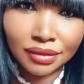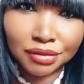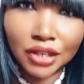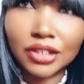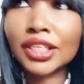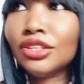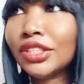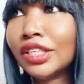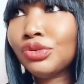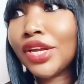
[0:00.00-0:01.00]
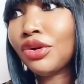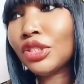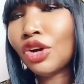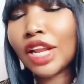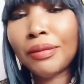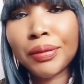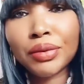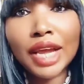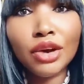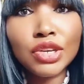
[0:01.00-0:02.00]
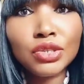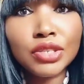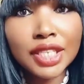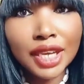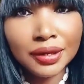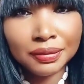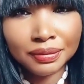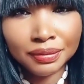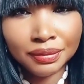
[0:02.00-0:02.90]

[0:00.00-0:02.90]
Because they know that when you go to other people, they are going to see